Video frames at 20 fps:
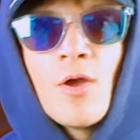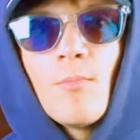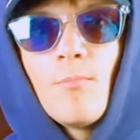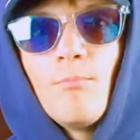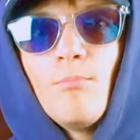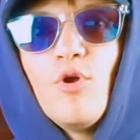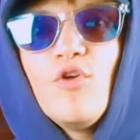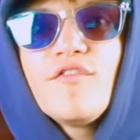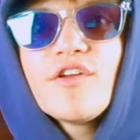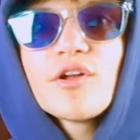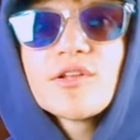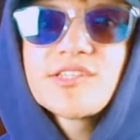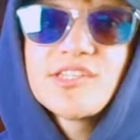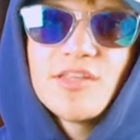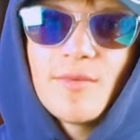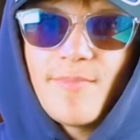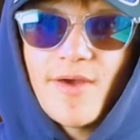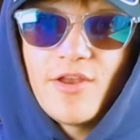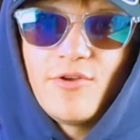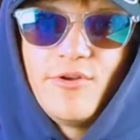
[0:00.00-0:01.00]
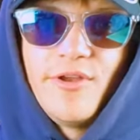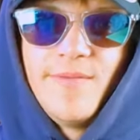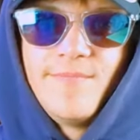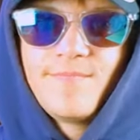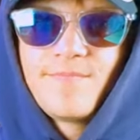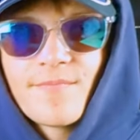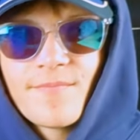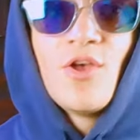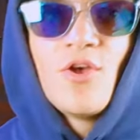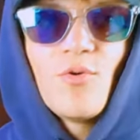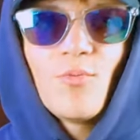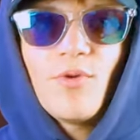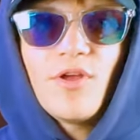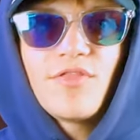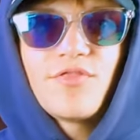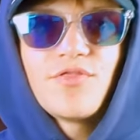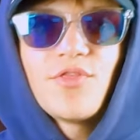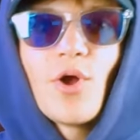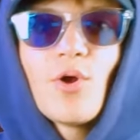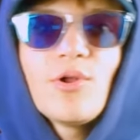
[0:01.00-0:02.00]
Moving on to the battery.
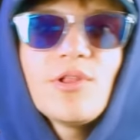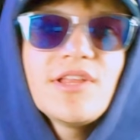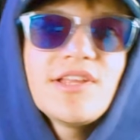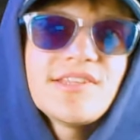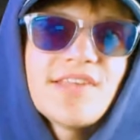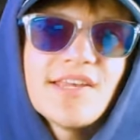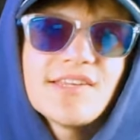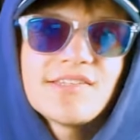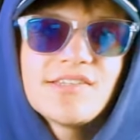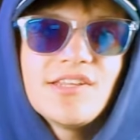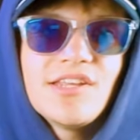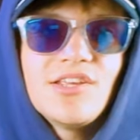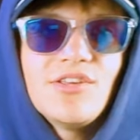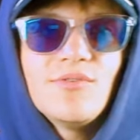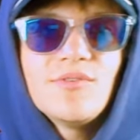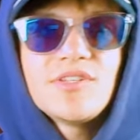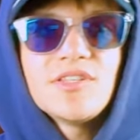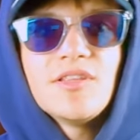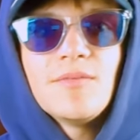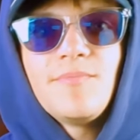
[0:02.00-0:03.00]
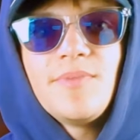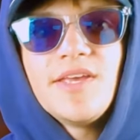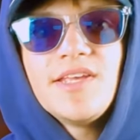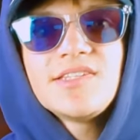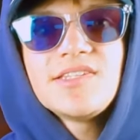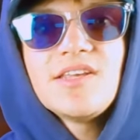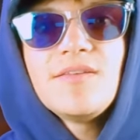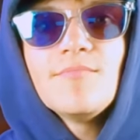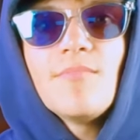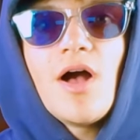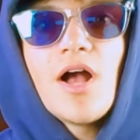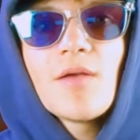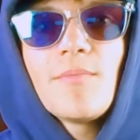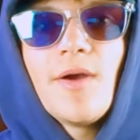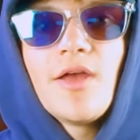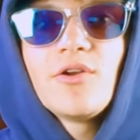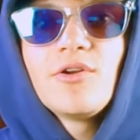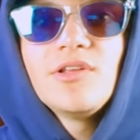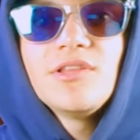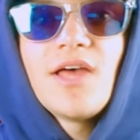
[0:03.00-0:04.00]
We thoroughly tested it using the PCMark
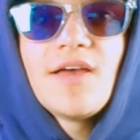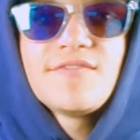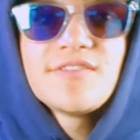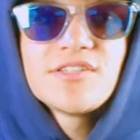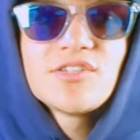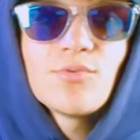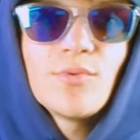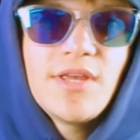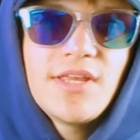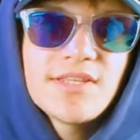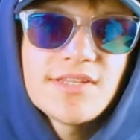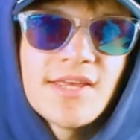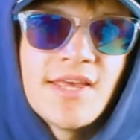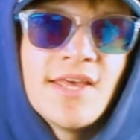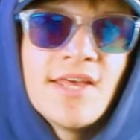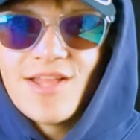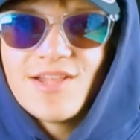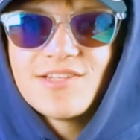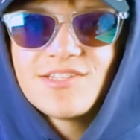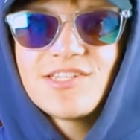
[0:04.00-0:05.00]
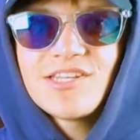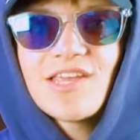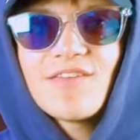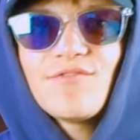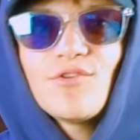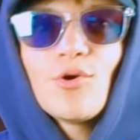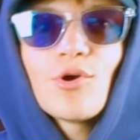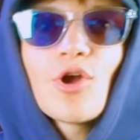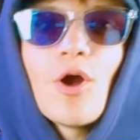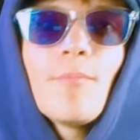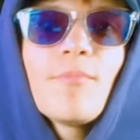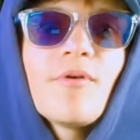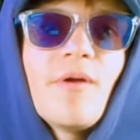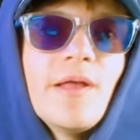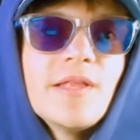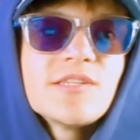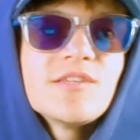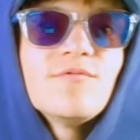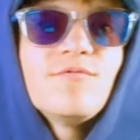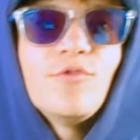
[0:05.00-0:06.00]
battery life suite to give you a
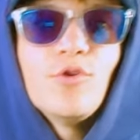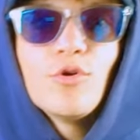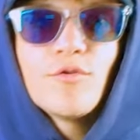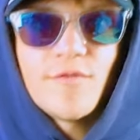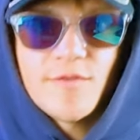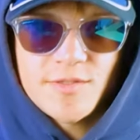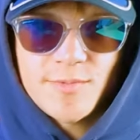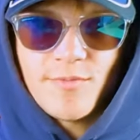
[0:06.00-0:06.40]
comprehensive view of its